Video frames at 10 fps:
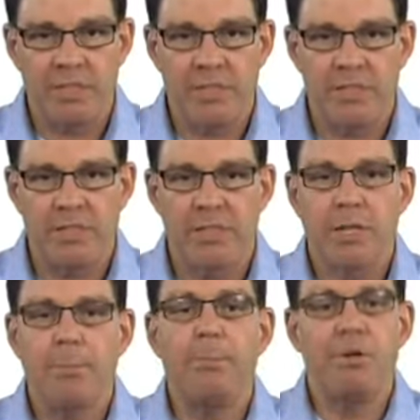the business
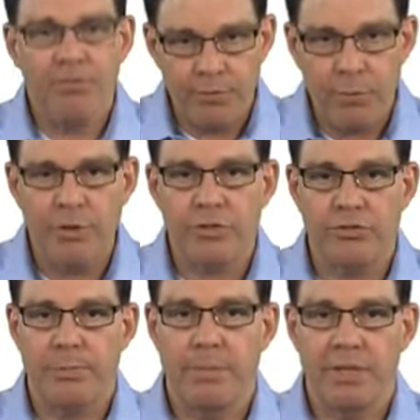before you
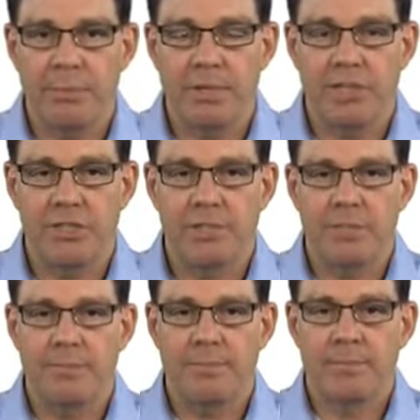submit your
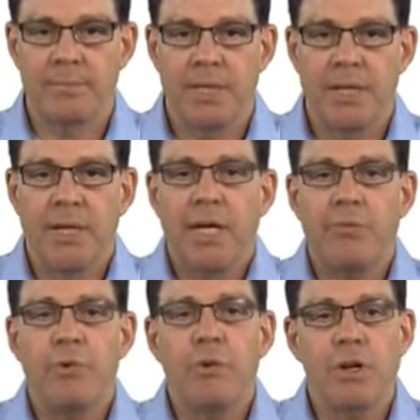budget.
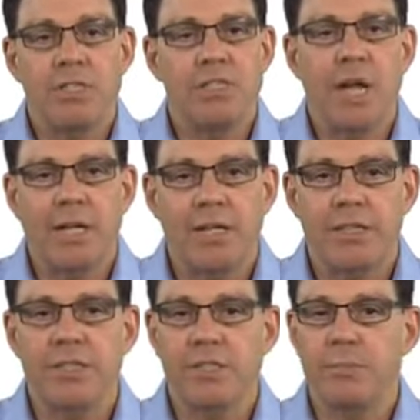And FullCost is not like
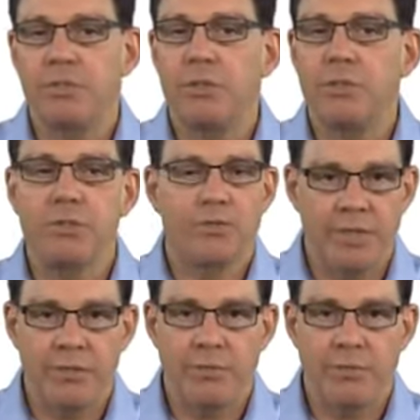the systems you use for